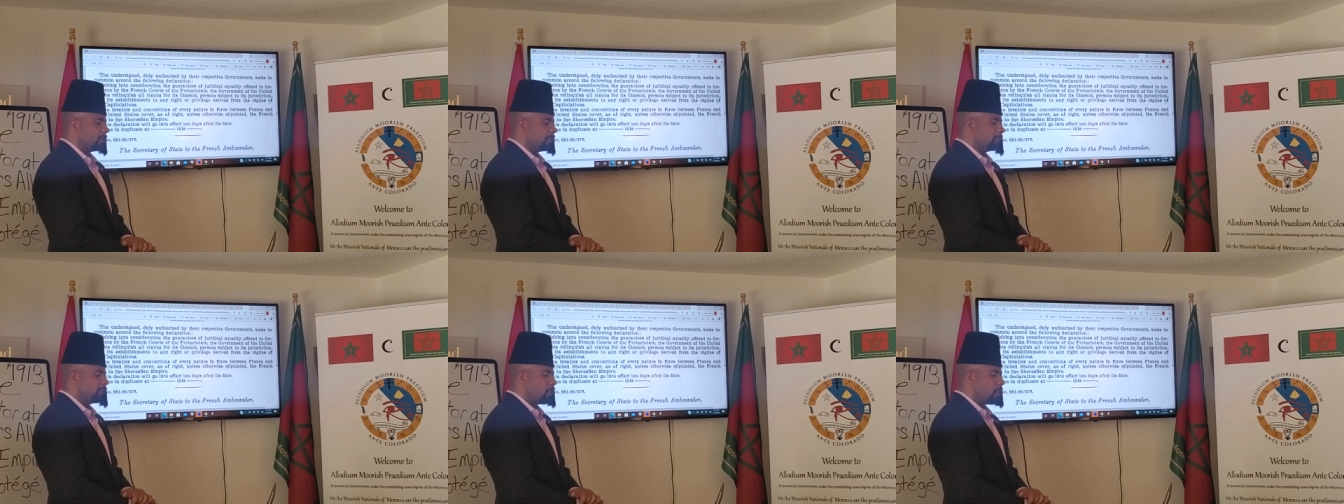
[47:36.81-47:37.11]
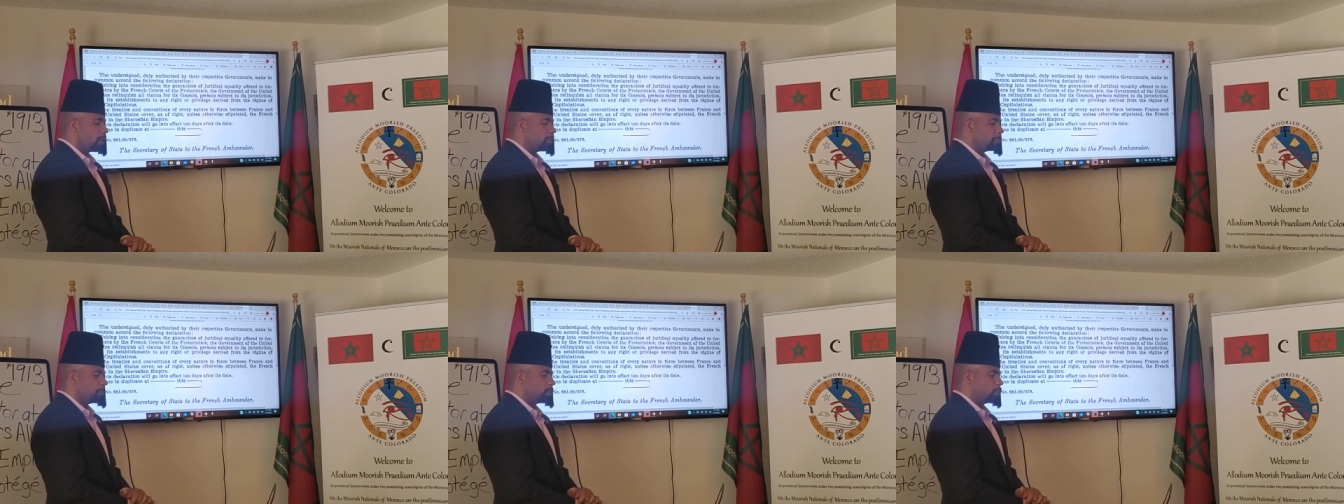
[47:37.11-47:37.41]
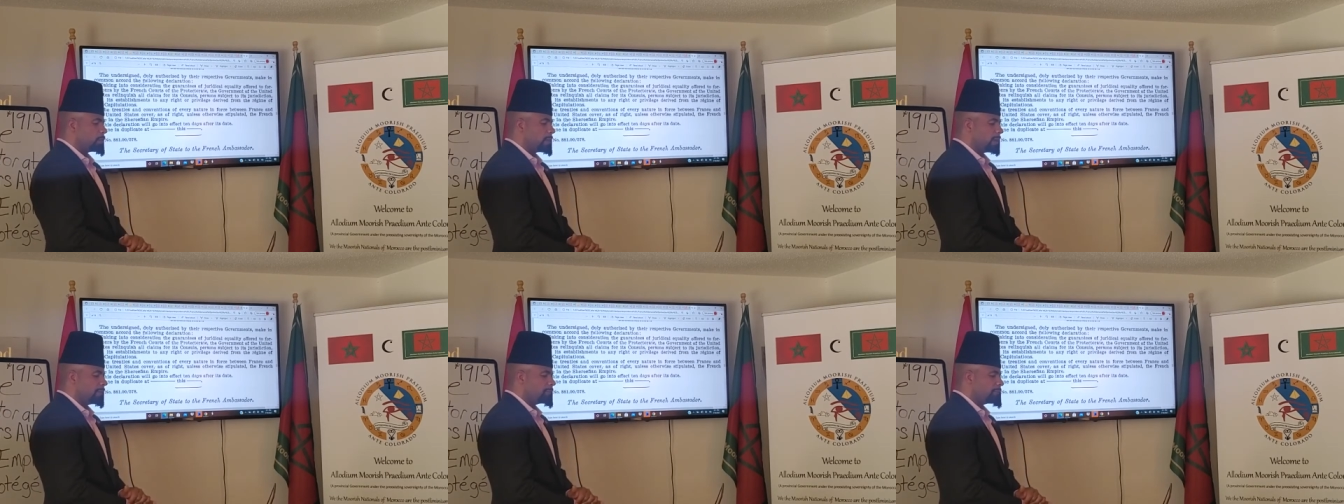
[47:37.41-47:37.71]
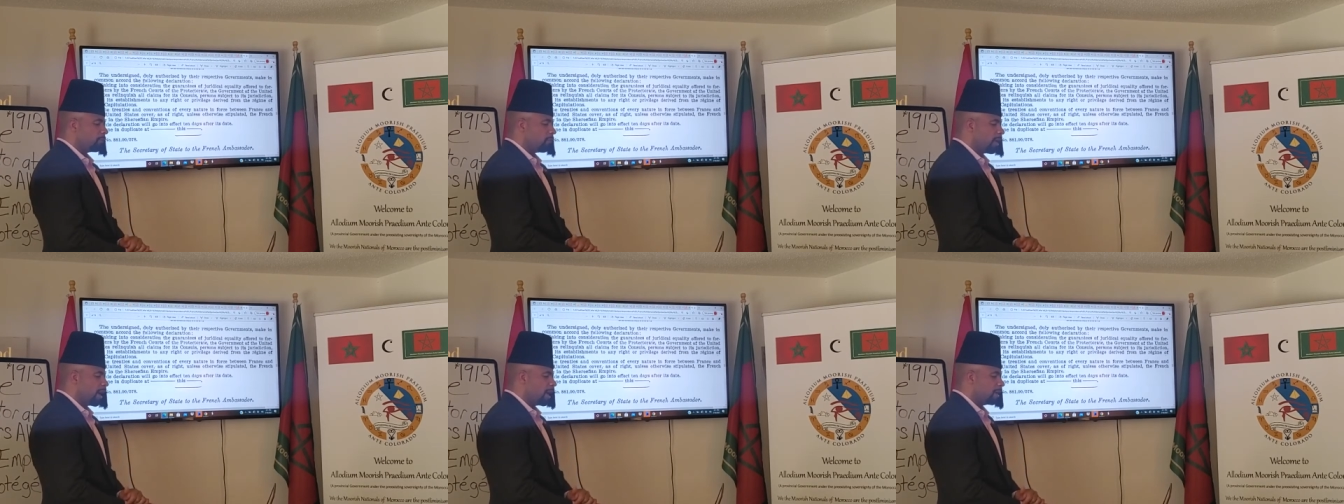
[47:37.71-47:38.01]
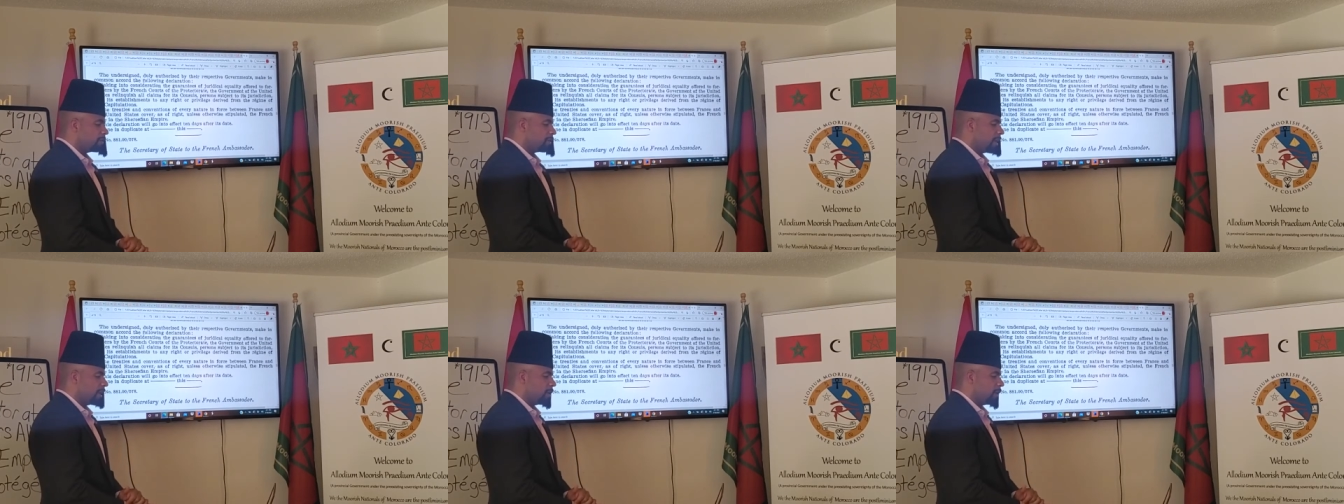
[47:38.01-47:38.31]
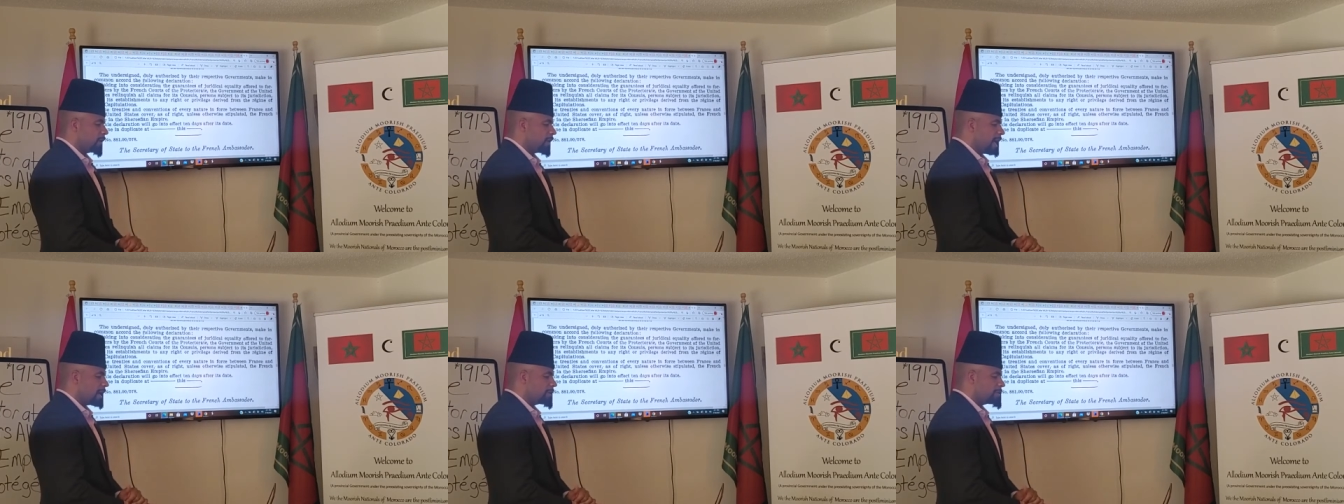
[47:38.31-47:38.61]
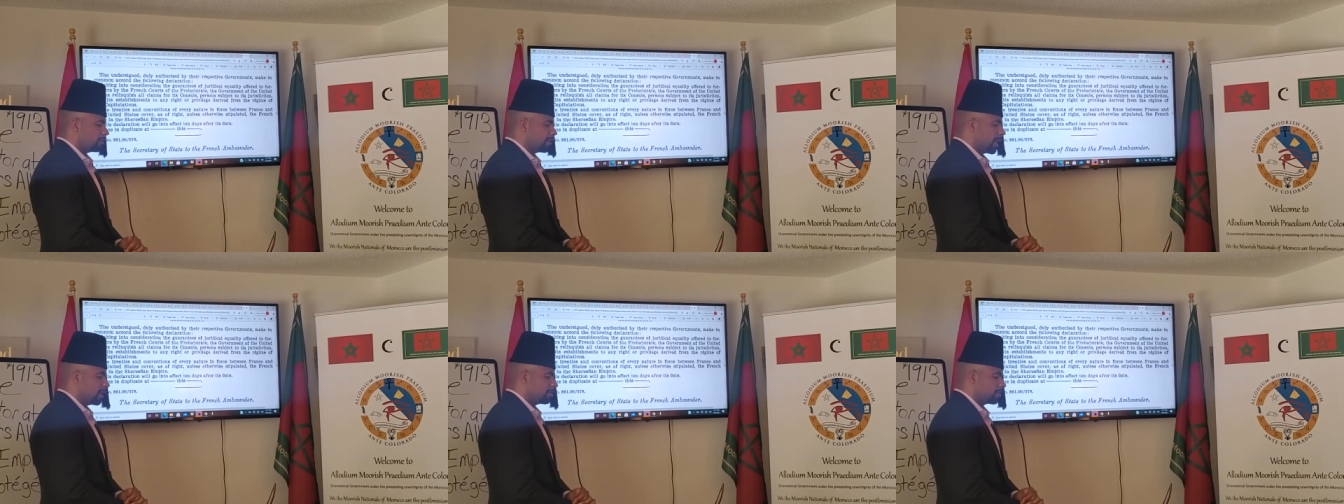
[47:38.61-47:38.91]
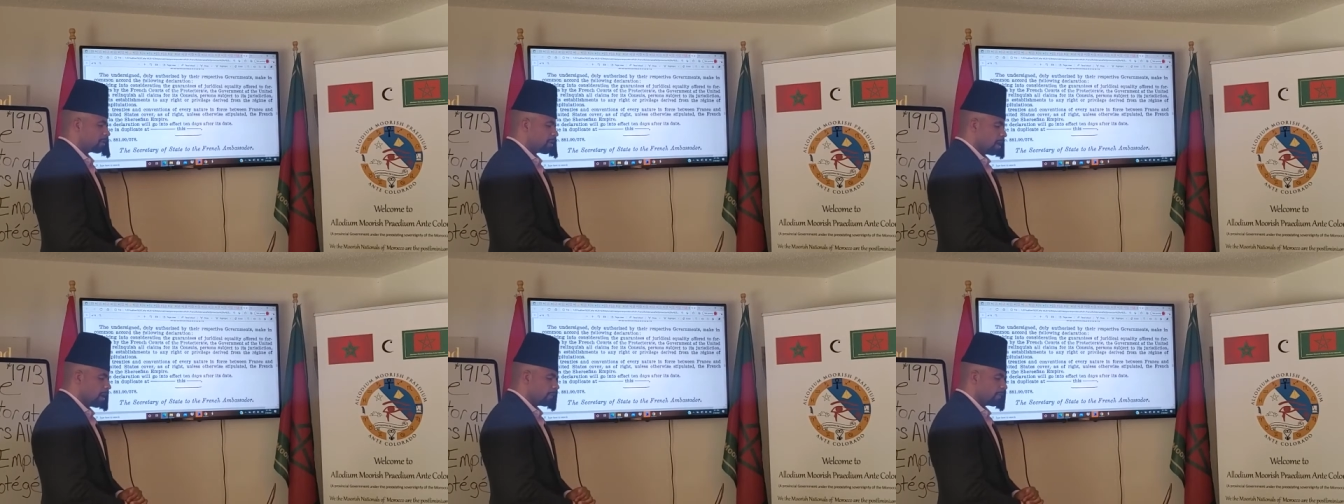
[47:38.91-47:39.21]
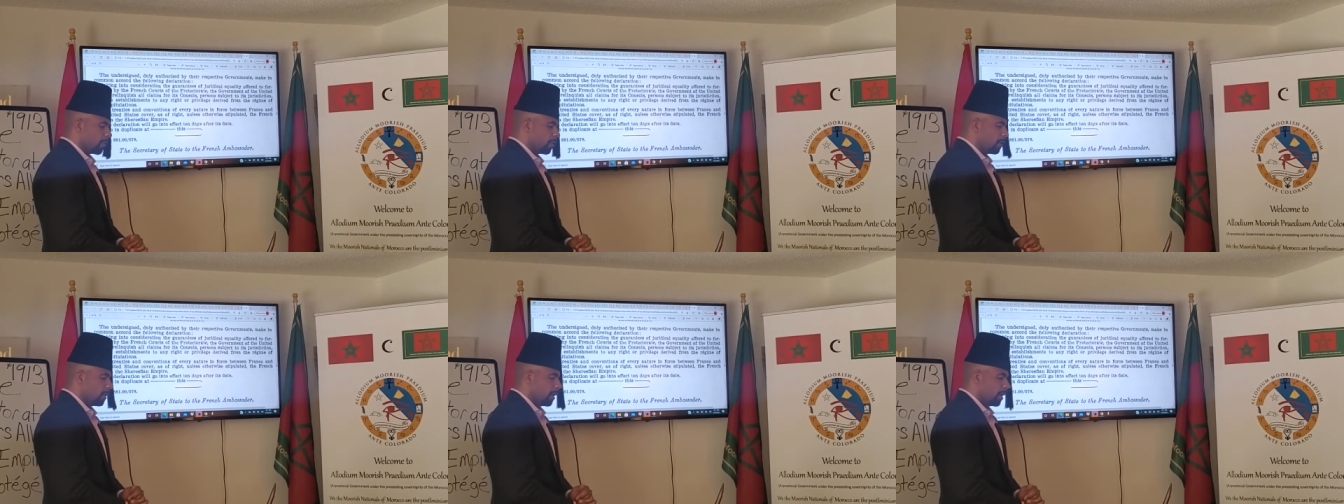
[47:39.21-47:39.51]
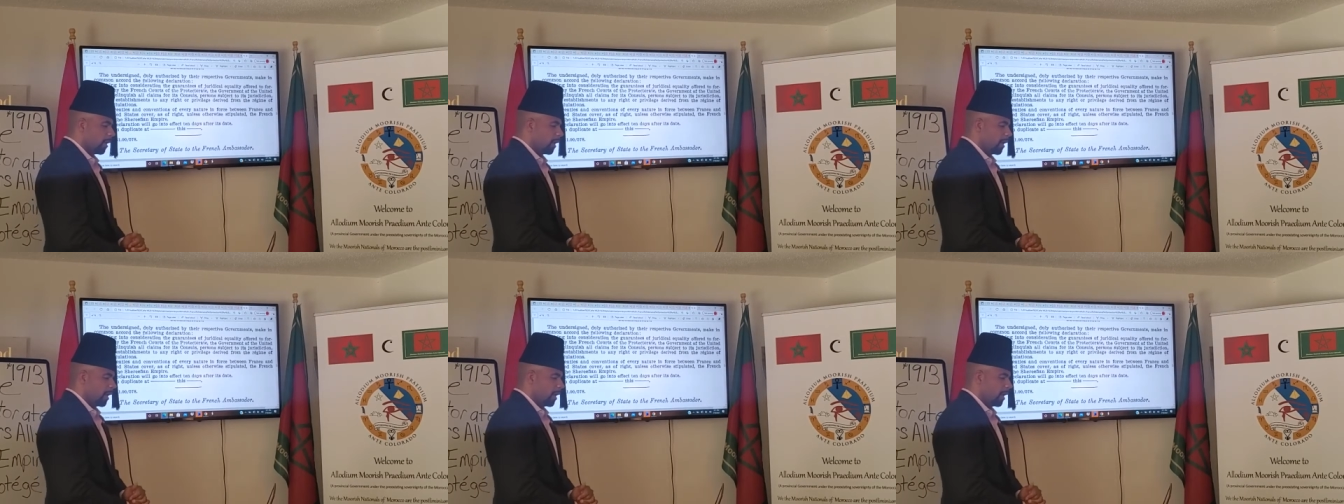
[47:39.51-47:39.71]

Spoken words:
enforced between France and the United States cover,